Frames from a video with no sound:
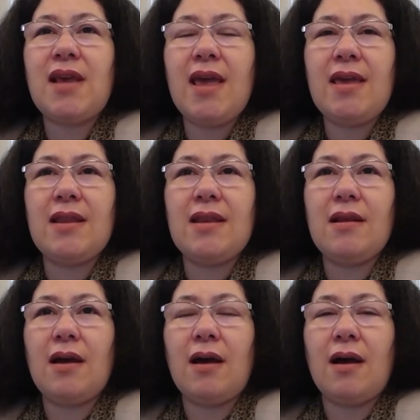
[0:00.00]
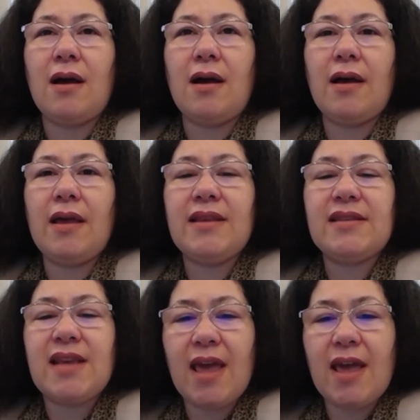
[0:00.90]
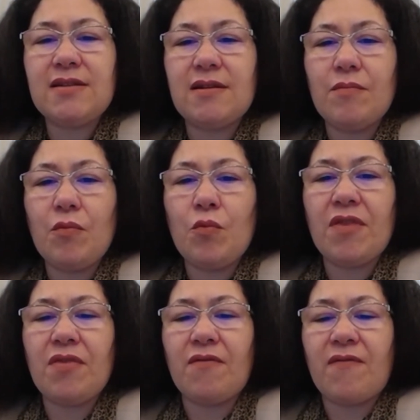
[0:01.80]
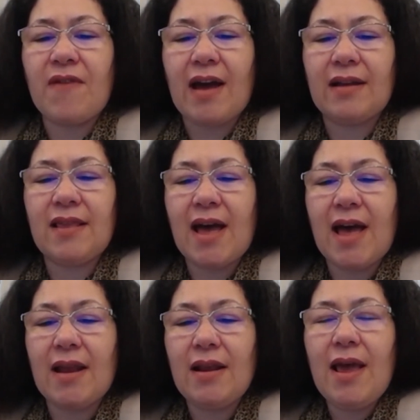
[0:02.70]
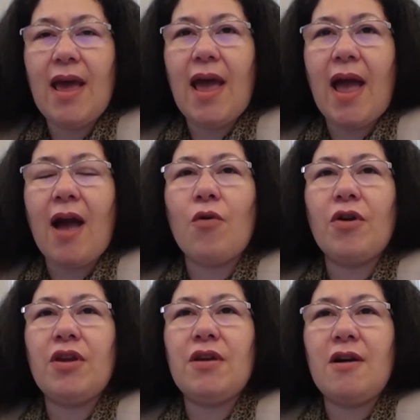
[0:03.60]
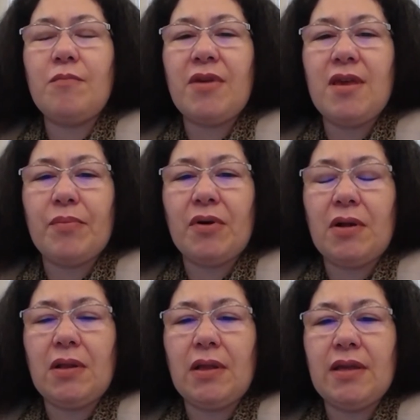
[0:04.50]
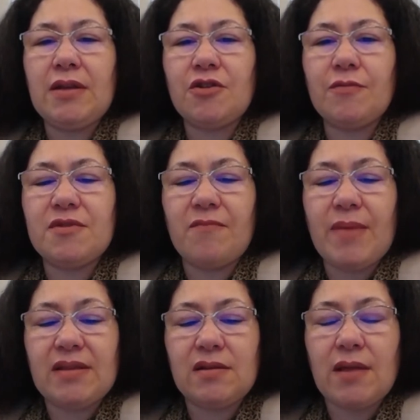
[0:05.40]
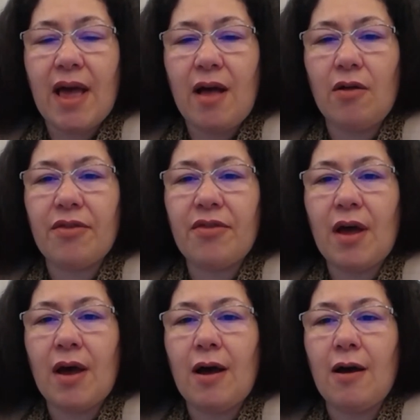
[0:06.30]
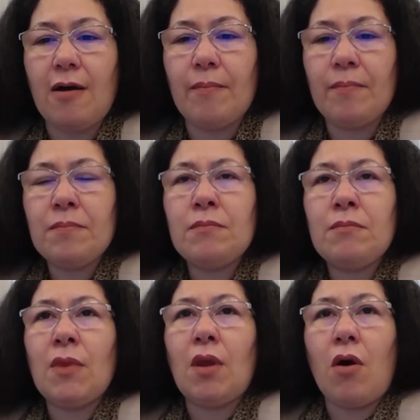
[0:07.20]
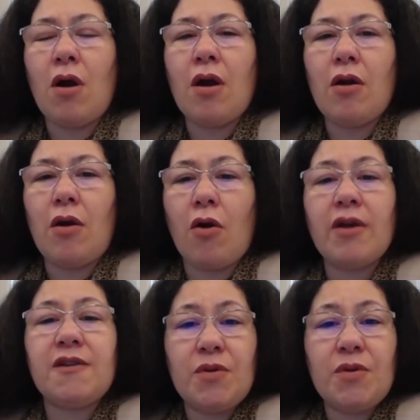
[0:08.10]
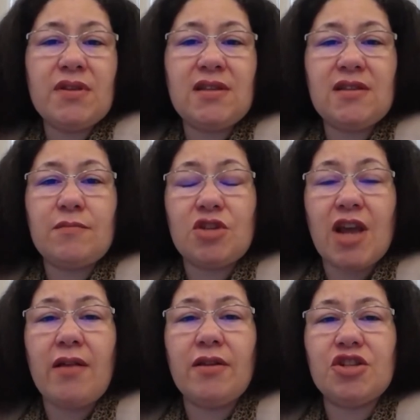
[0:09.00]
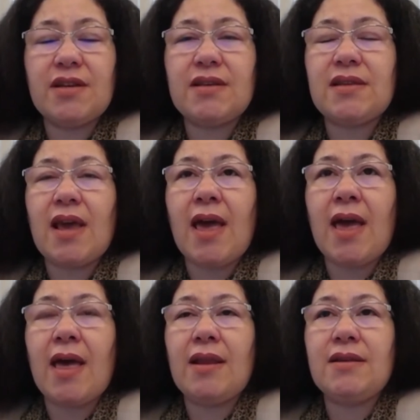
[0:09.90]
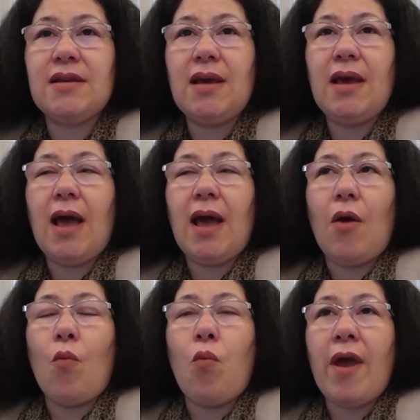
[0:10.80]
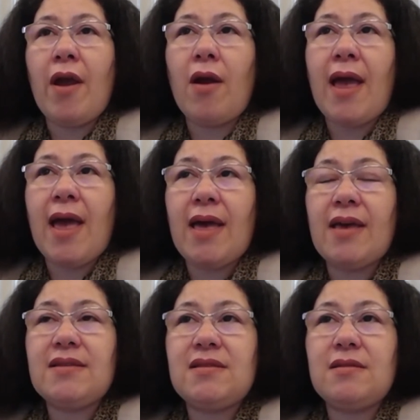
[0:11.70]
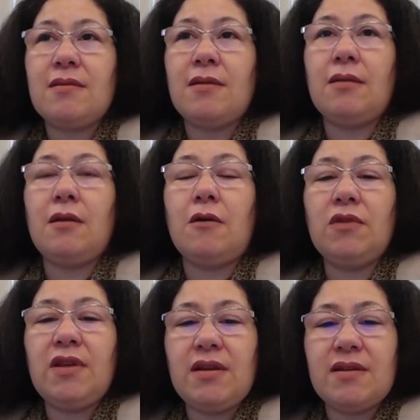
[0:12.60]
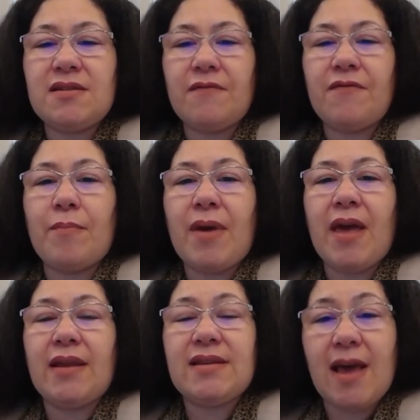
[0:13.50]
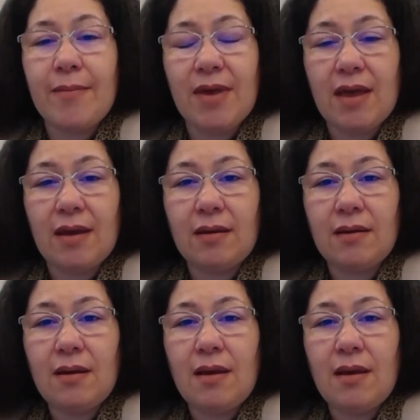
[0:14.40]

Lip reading: taken in tandem with the fact that our young people, in terms of mental health, are experiencing some challenges. And whereas the loneliness of the pandemic,